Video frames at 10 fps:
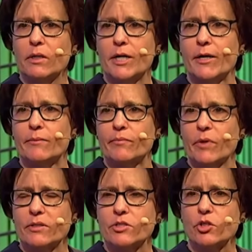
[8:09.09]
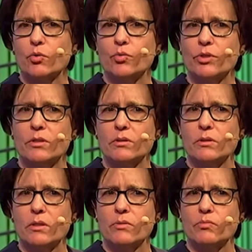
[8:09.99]
Um, and so
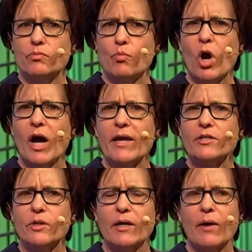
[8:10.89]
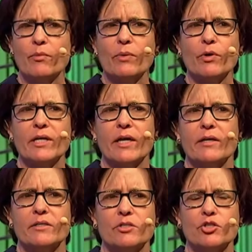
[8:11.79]
why, do, I, what I want to get
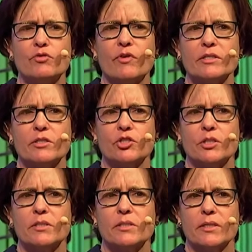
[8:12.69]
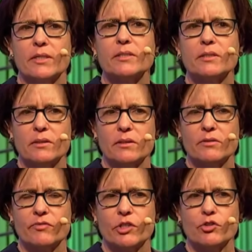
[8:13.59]
at is, because you've had such an insight into
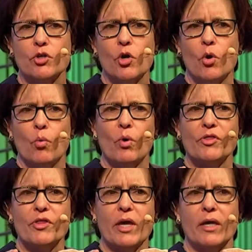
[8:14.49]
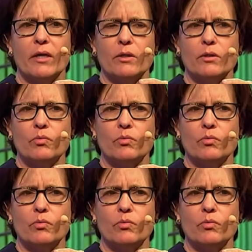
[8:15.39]
these figures, what they,